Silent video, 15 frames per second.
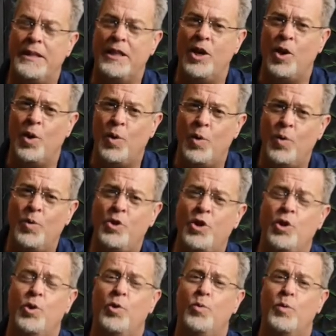The old
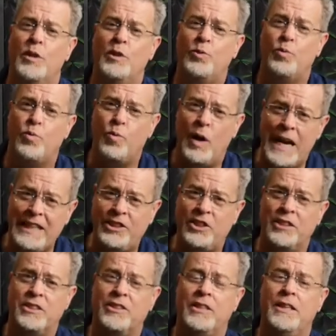you was
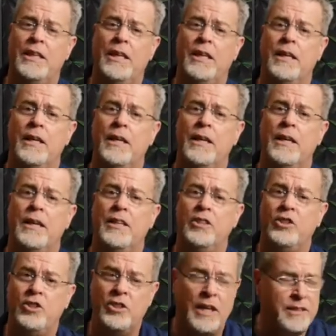righteously
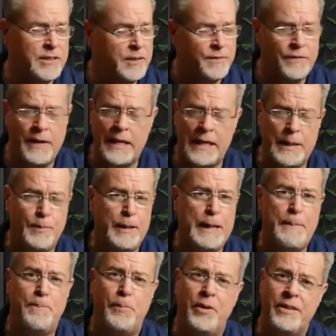
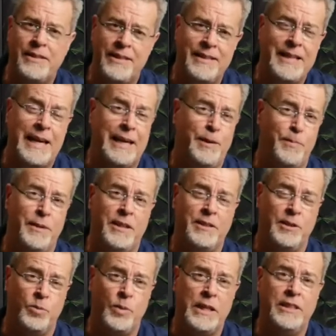justifiably put to death,
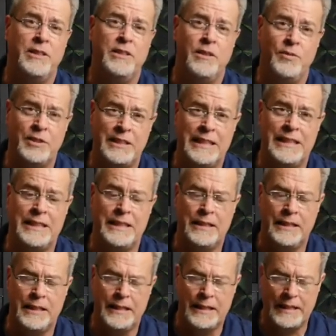because the wages of sin
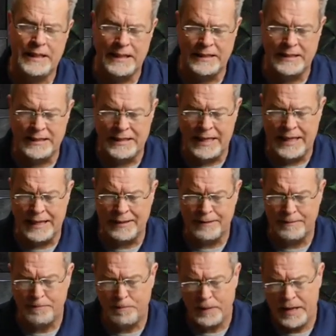is death.
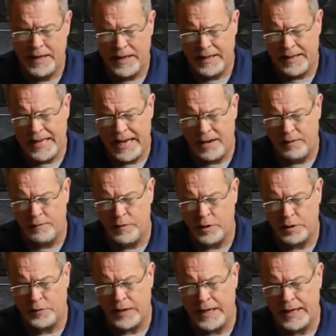Now,
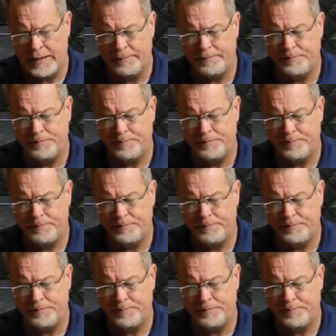verse 5.